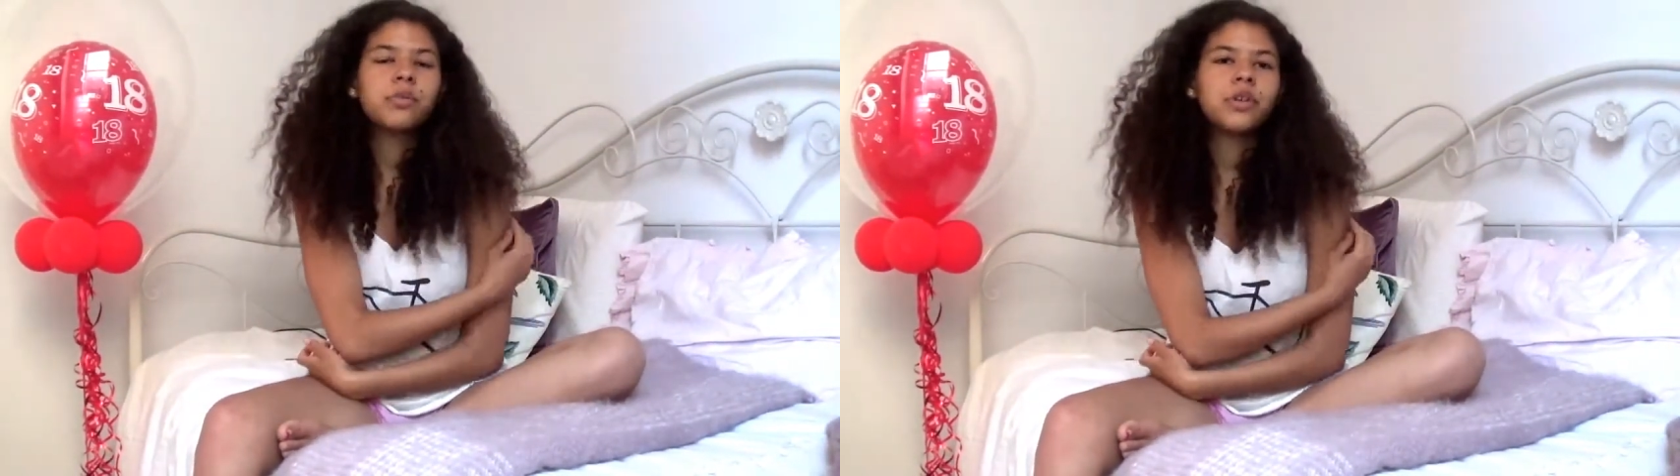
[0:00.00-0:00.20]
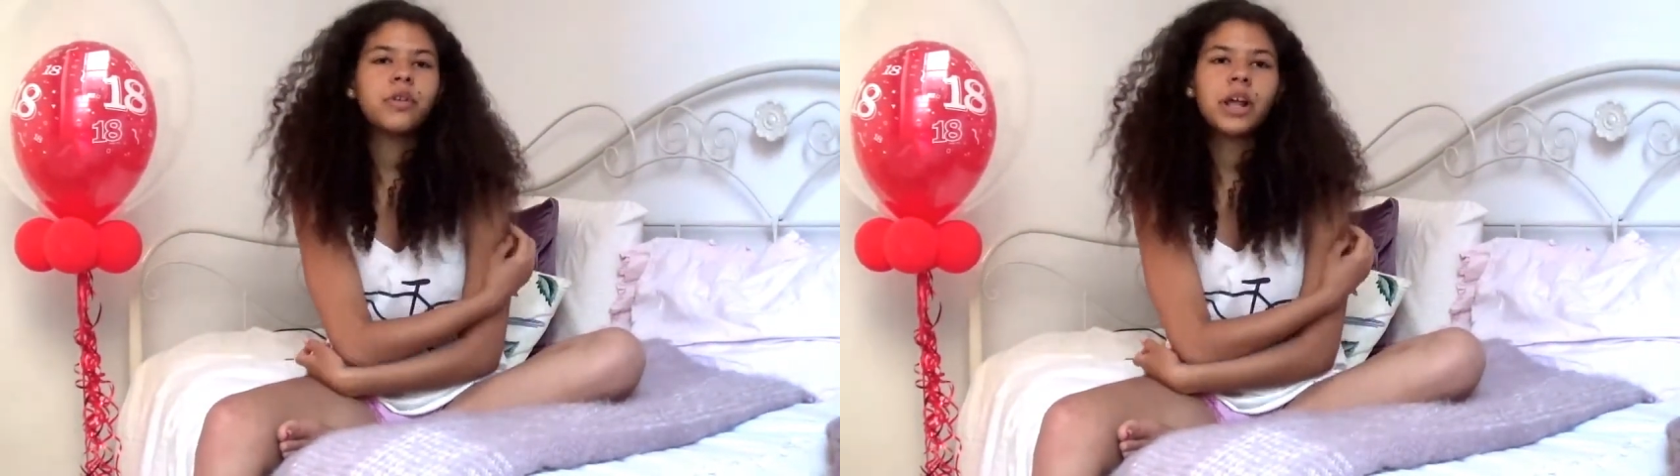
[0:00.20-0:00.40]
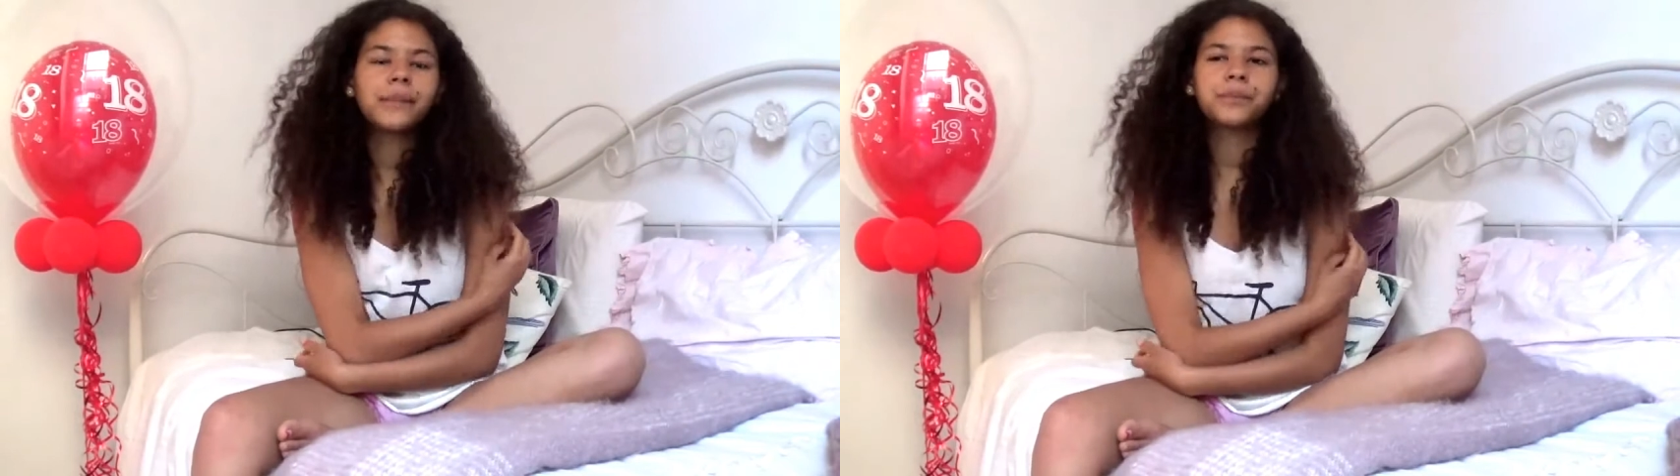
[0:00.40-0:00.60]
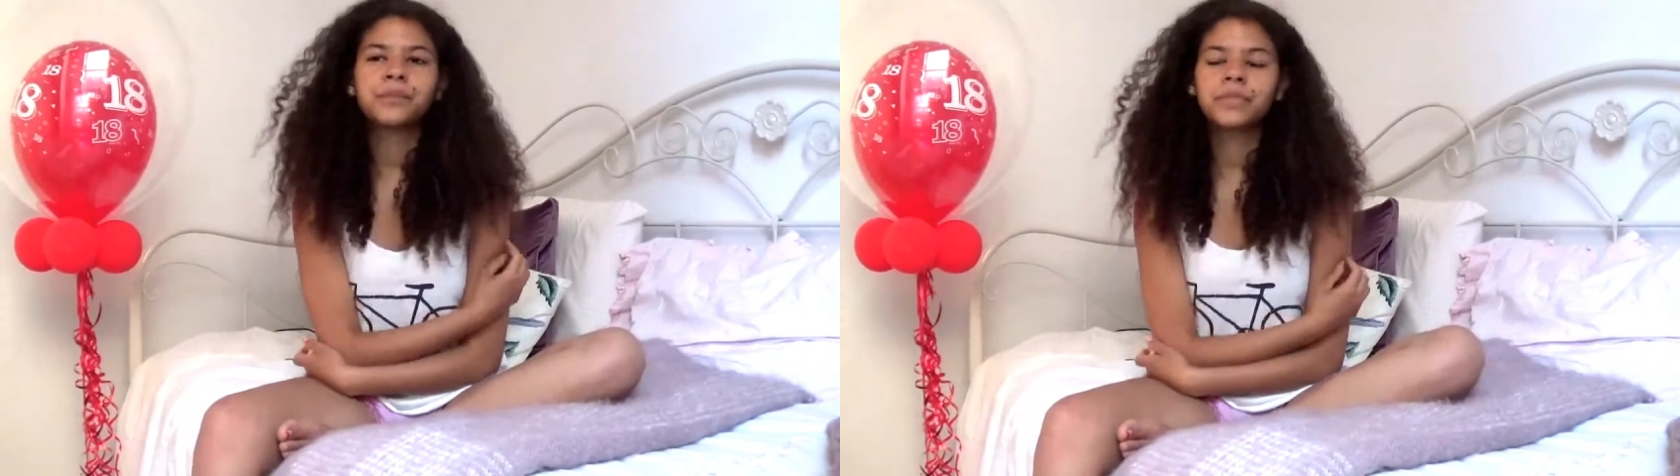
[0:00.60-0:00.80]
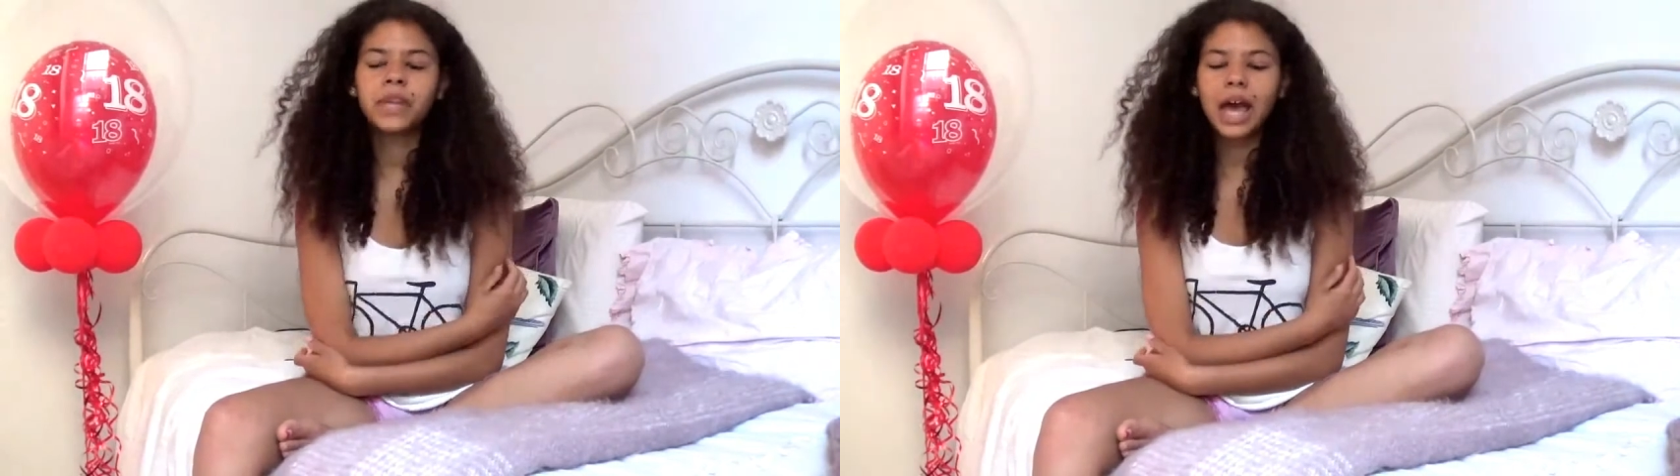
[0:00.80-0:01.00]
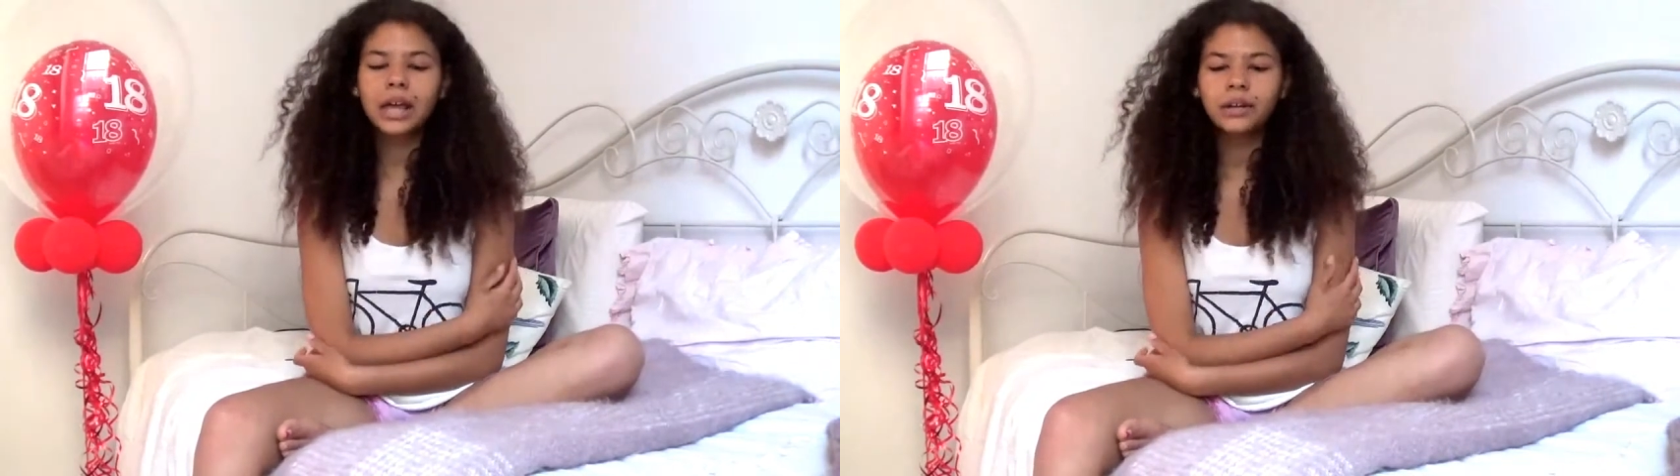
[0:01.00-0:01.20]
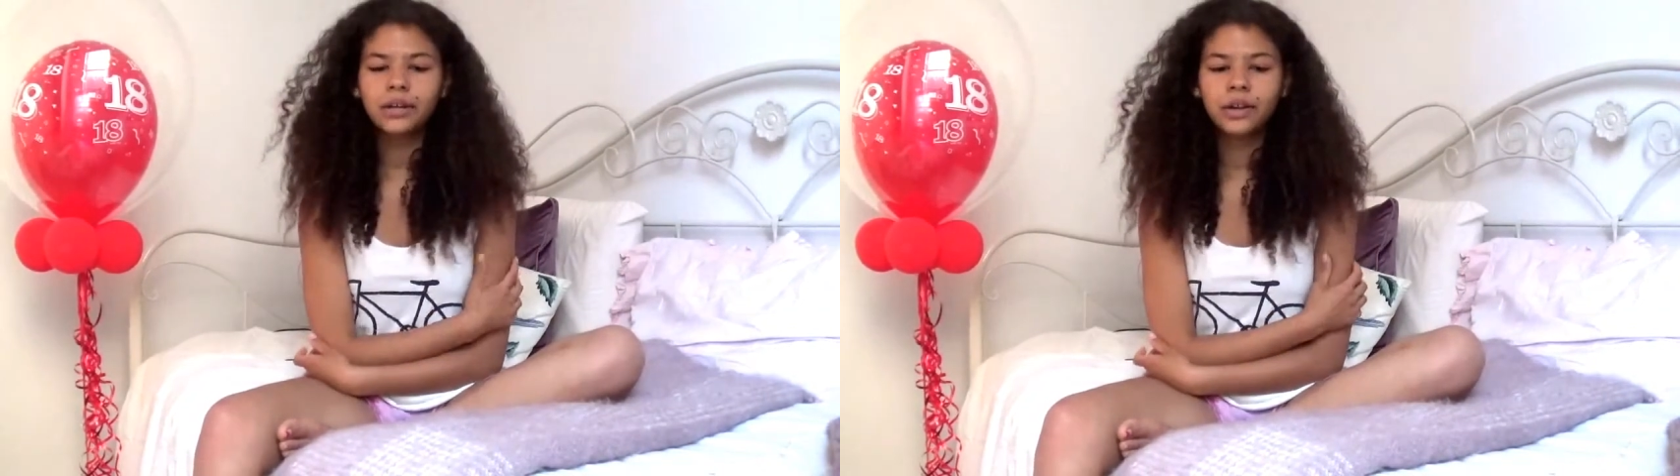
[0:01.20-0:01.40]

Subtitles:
put her in it. And